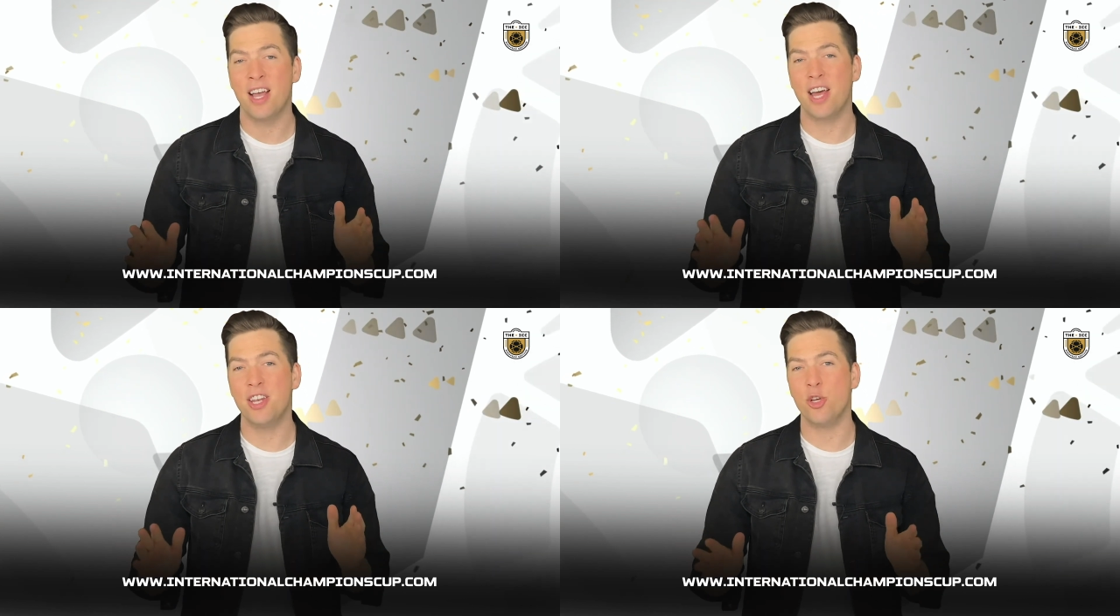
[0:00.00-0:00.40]

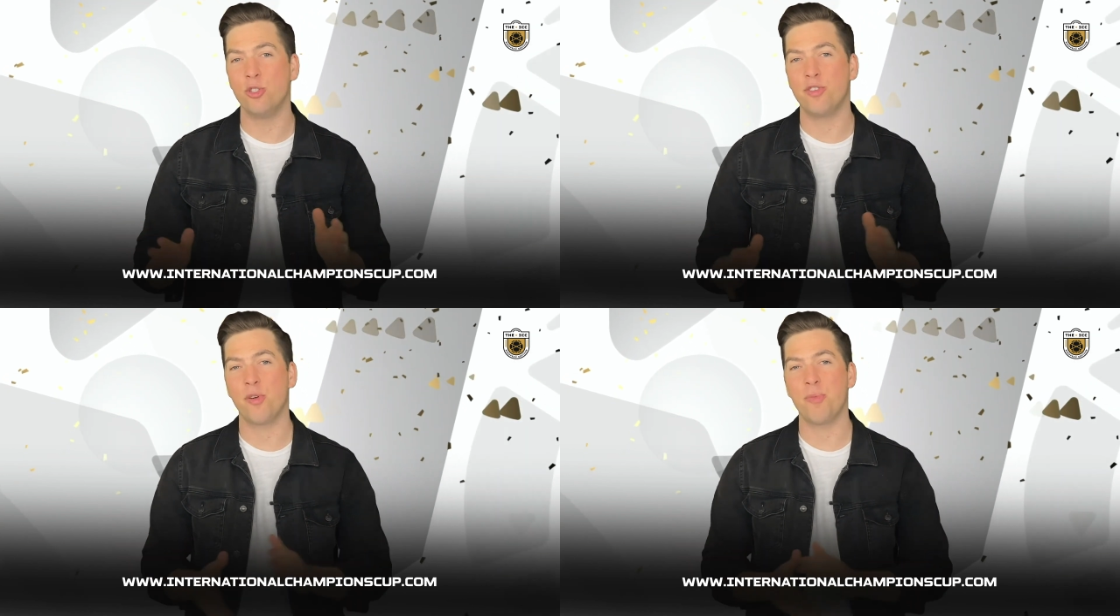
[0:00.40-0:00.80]
and
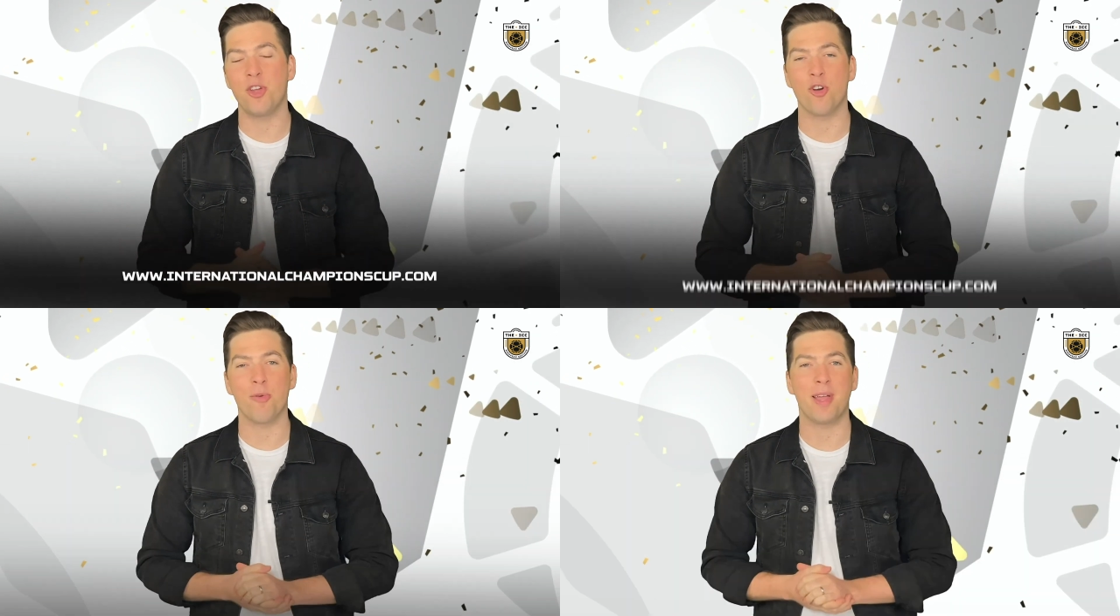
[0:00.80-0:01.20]
news from the
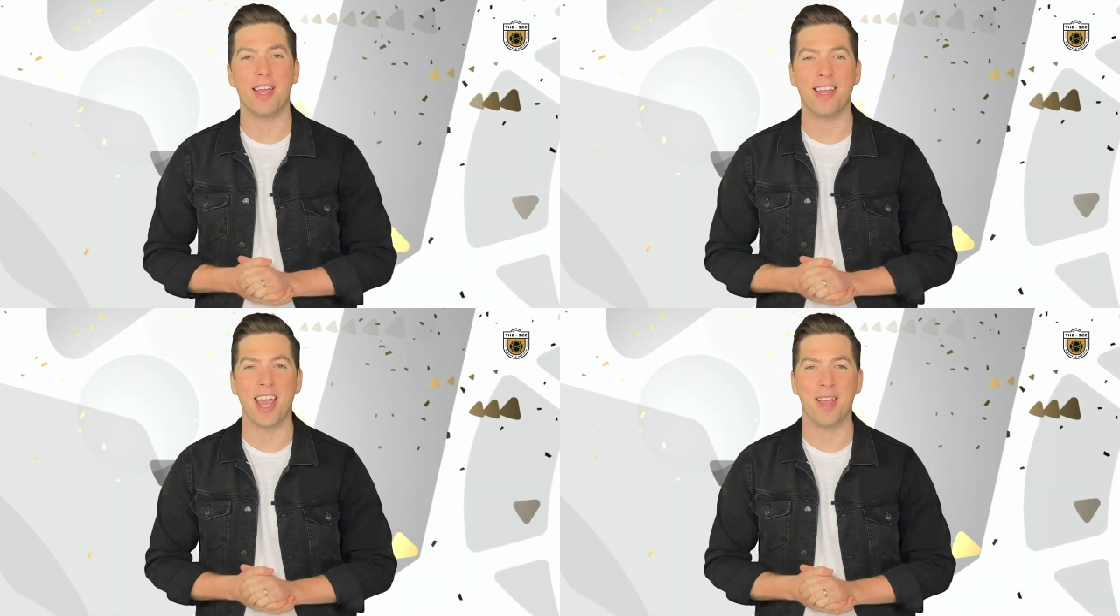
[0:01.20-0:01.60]

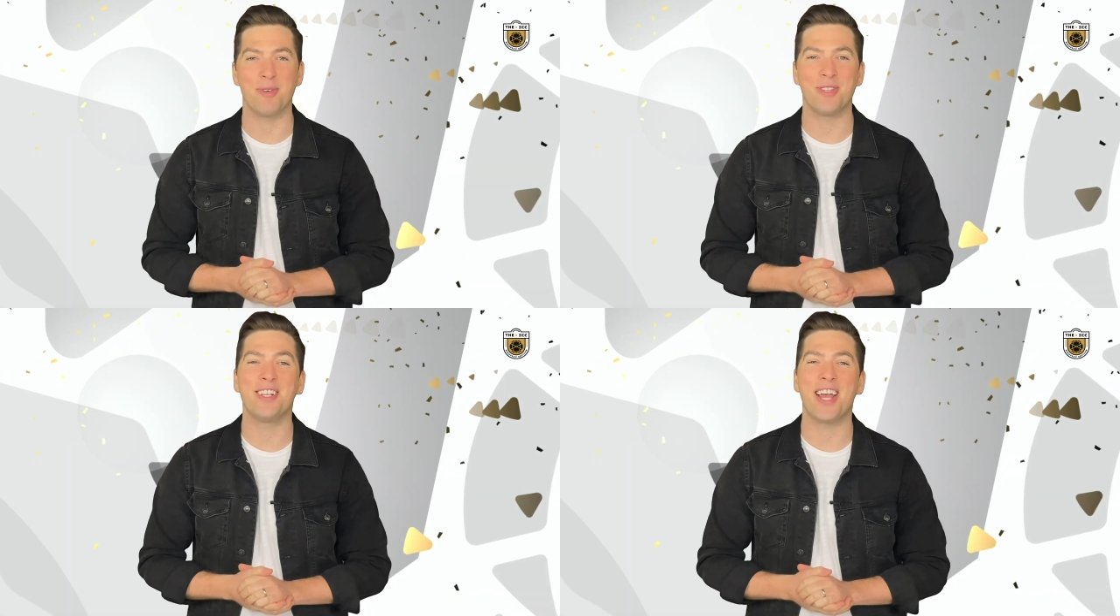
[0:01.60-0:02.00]
European game.
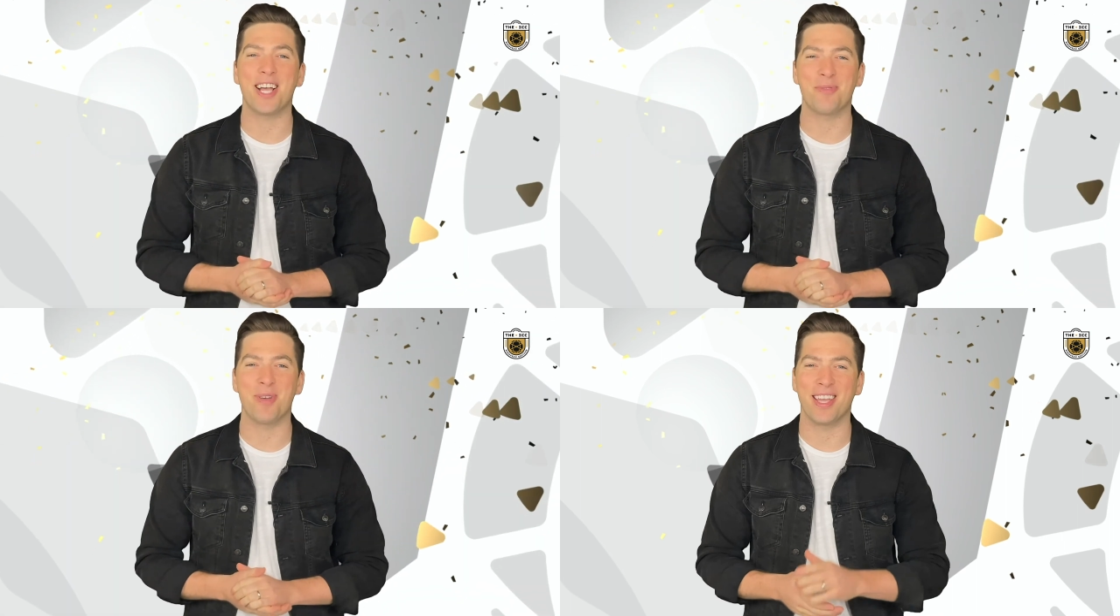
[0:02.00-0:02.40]
Until
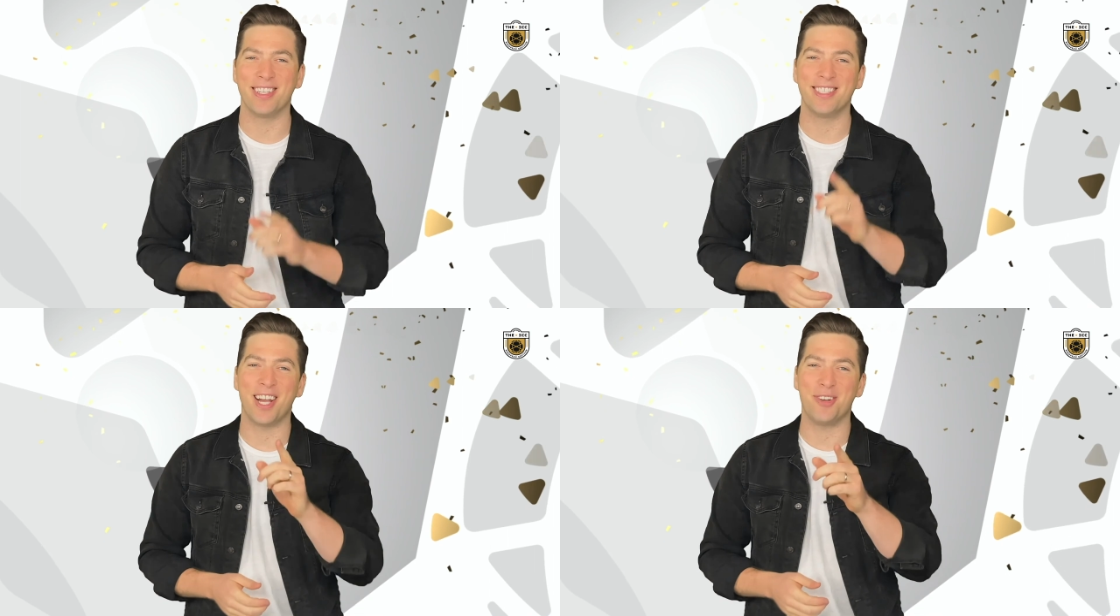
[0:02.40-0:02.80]
next week,
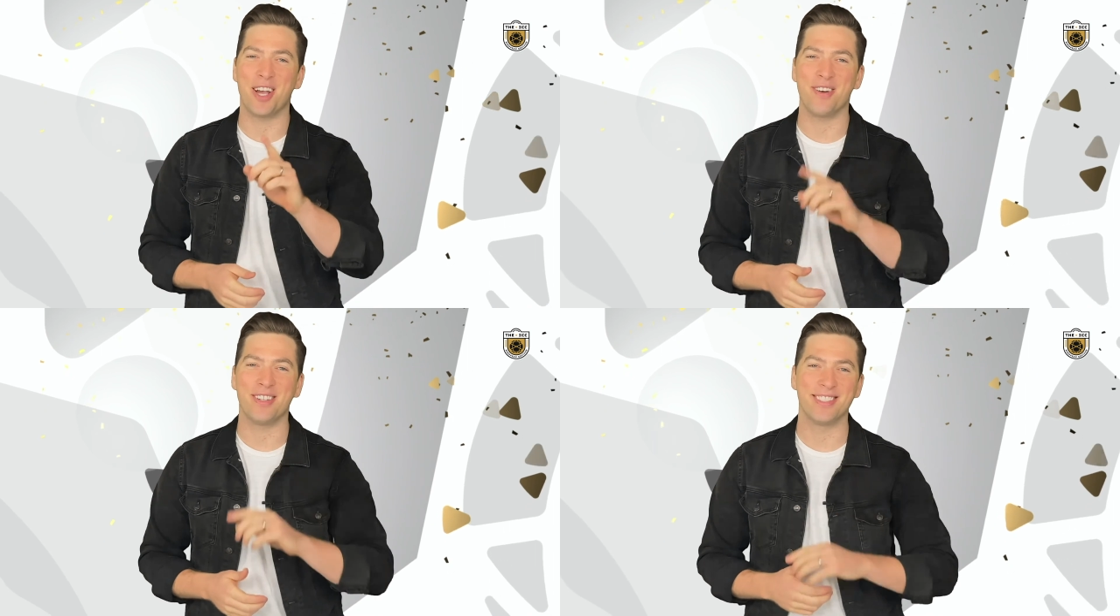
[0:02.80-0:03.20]
ciao ciao.